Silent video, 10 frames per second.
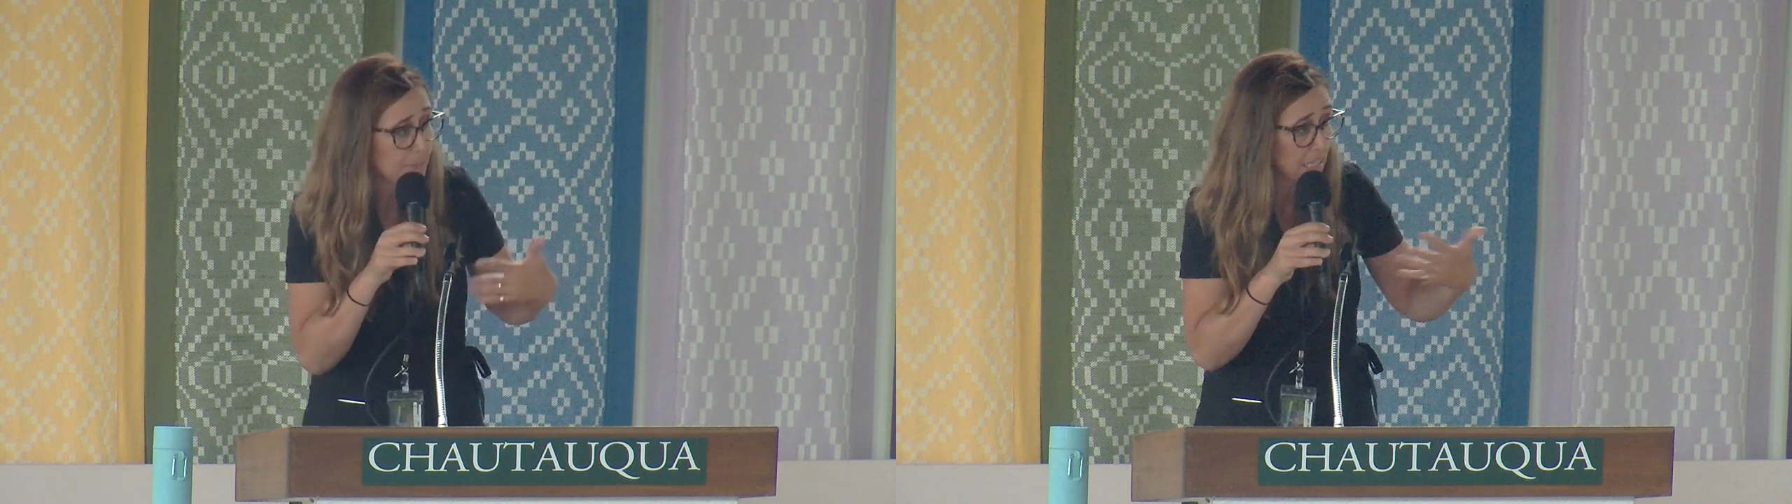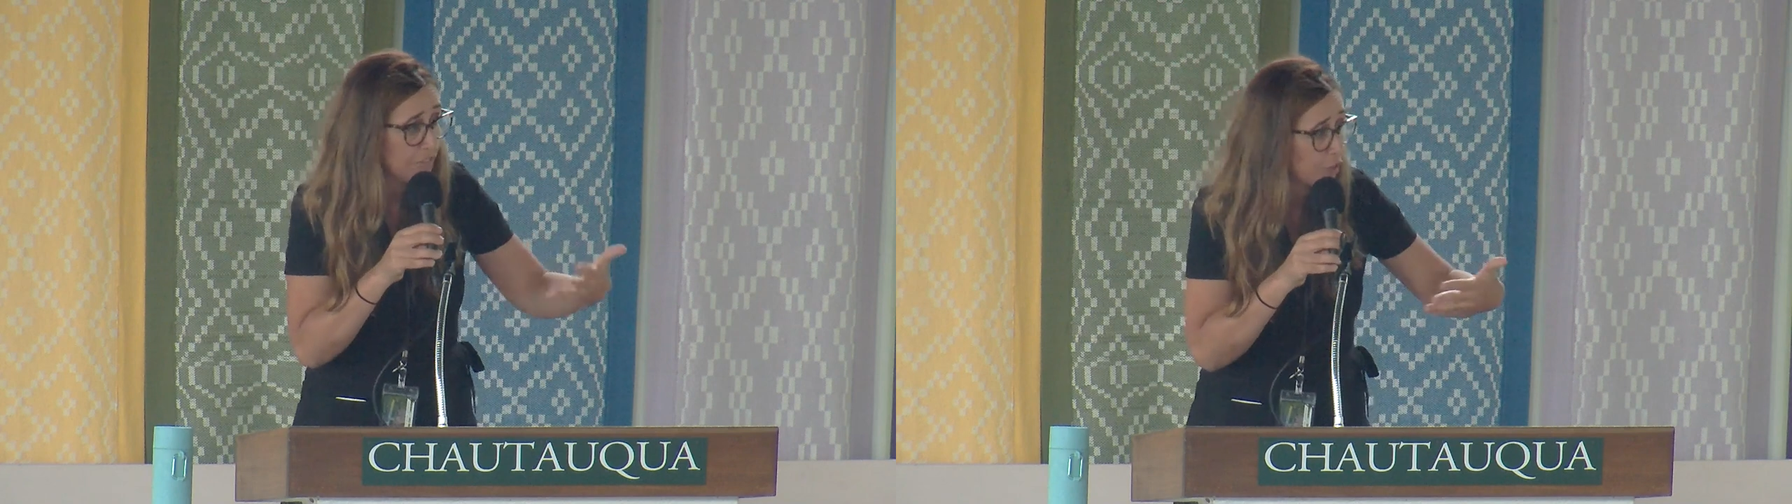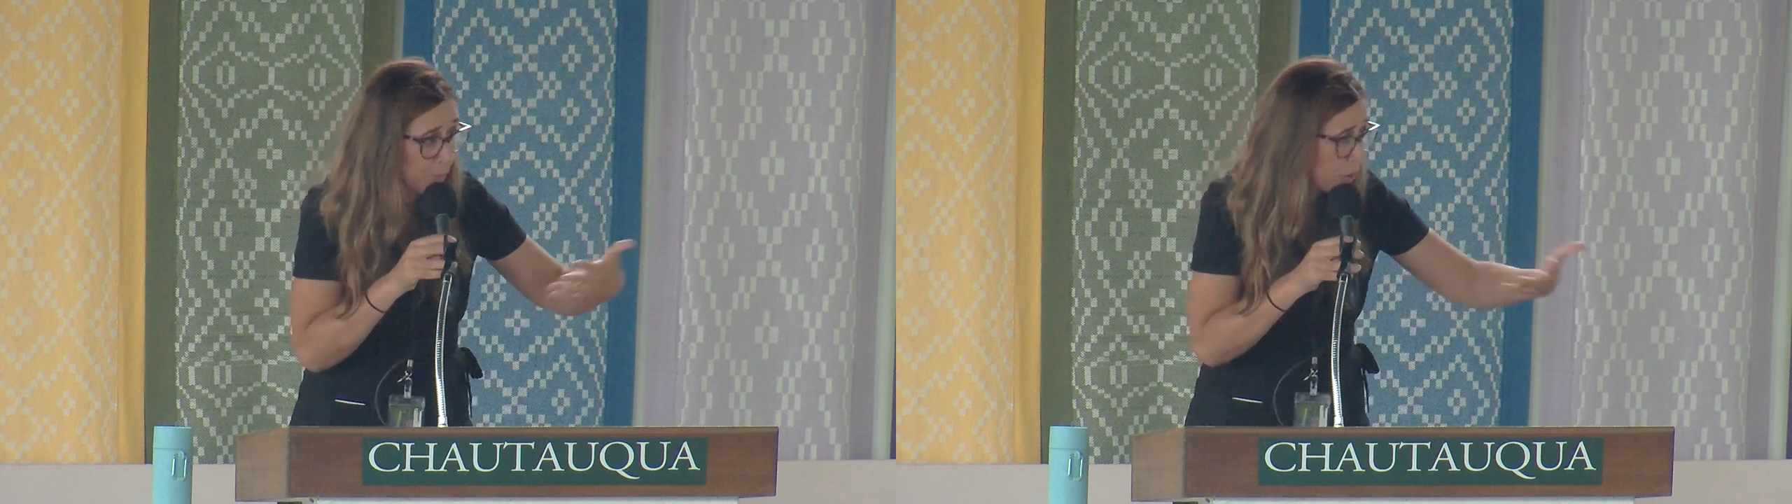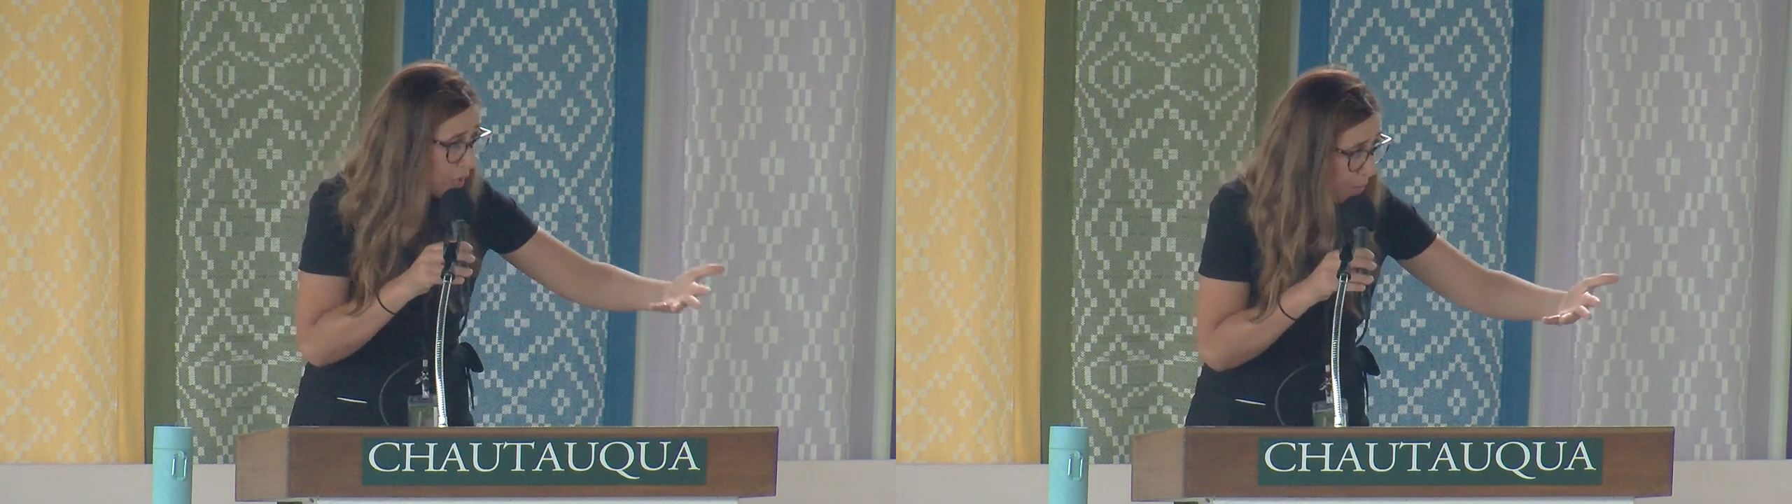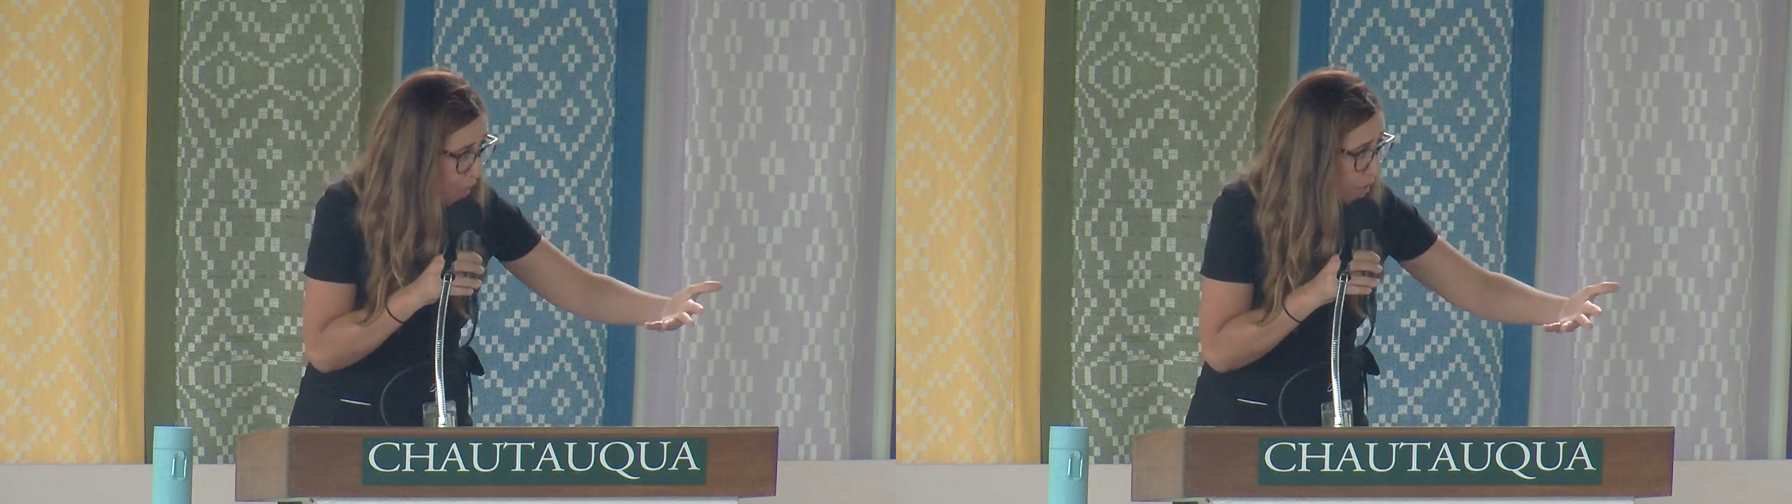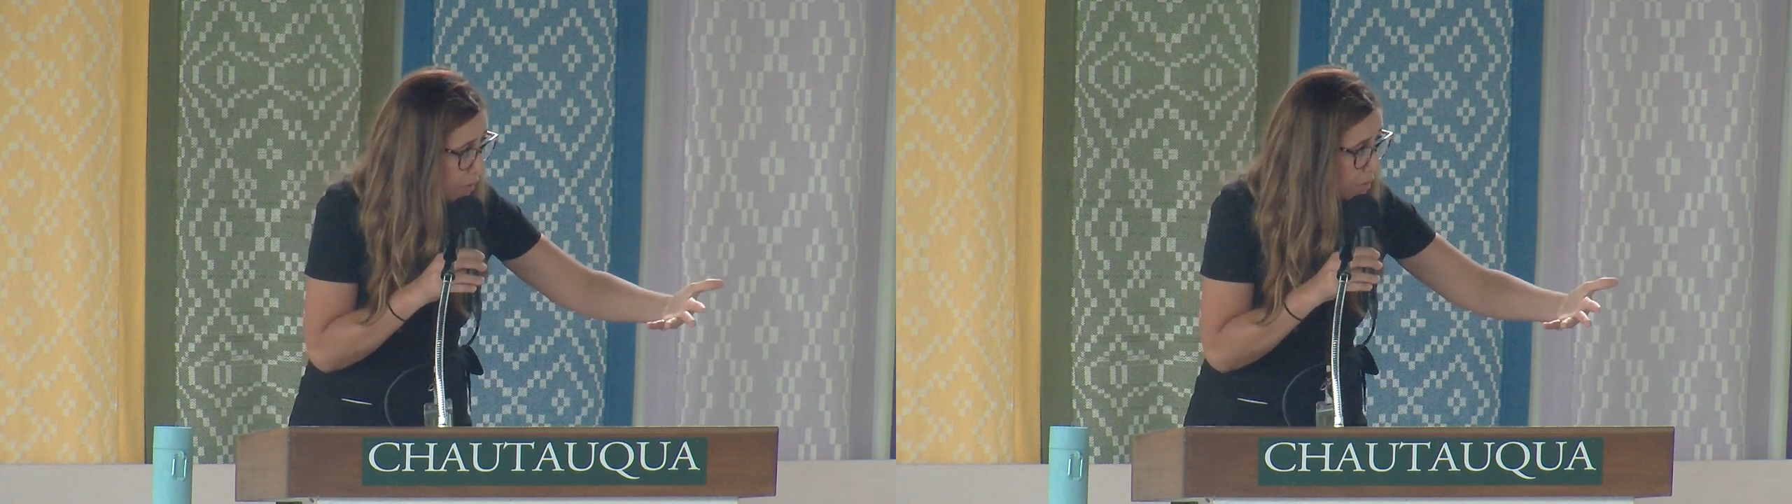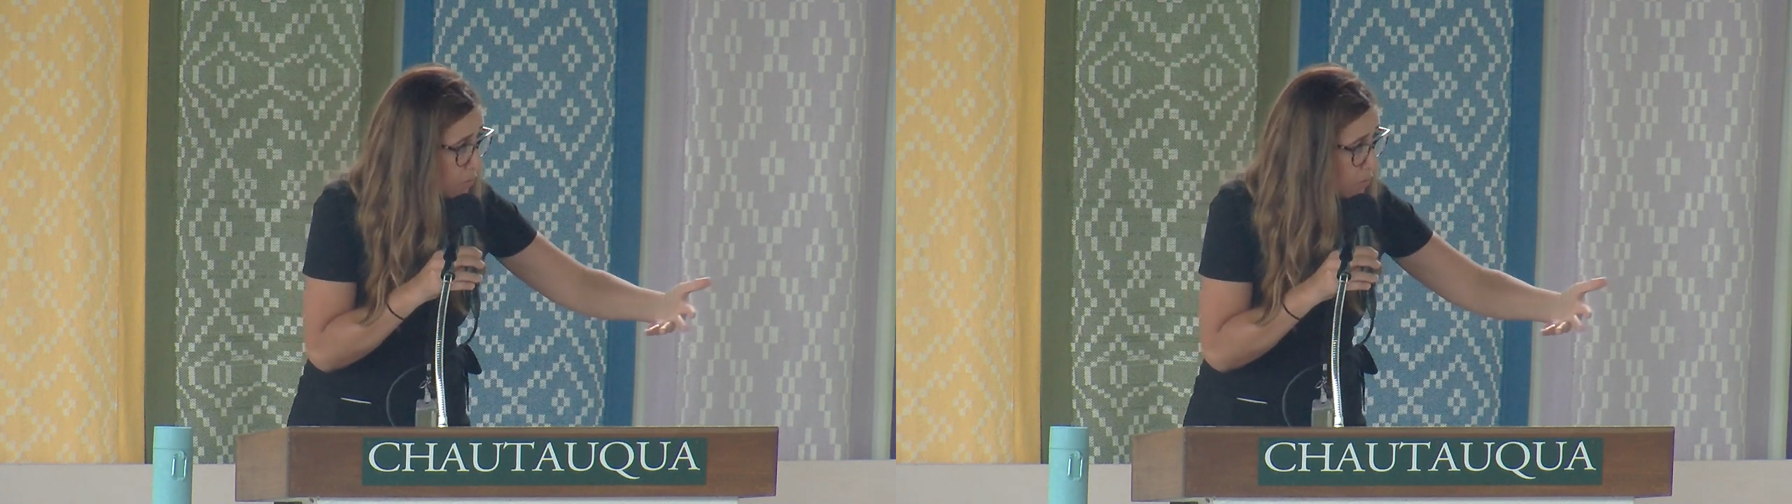money for programming.